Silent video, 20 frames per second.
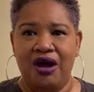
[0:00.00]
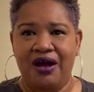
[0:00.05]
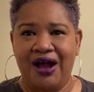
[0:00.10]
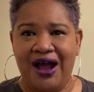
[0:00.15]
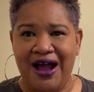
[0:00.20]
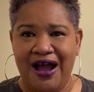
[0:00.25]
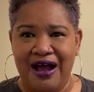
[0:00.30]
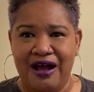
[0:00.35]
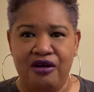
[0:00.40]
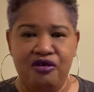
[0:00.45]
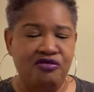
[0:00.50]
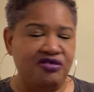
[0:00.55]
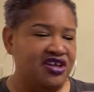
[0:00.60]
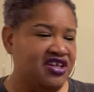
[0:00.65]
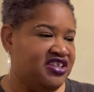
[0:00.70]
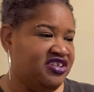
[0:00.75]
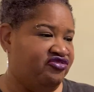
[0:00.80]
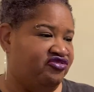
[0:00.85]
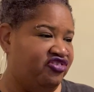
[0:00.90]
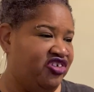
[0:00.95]
how
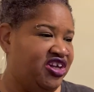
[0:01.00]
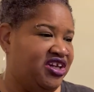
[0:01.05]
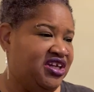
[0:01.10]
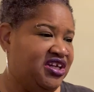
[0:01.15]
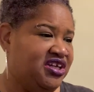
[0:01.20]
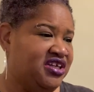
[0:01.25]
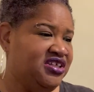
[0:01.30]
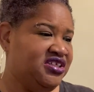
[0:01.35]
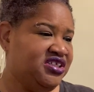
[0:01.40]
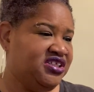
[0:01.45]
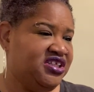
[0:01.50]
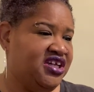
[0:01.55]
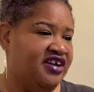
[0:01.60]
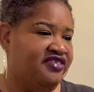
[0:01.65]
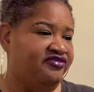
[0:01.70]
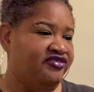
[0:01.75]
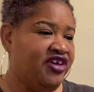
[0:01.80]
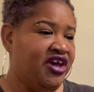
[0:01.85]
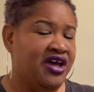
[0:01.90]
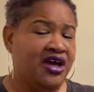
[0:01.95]
it's fitting and stuff.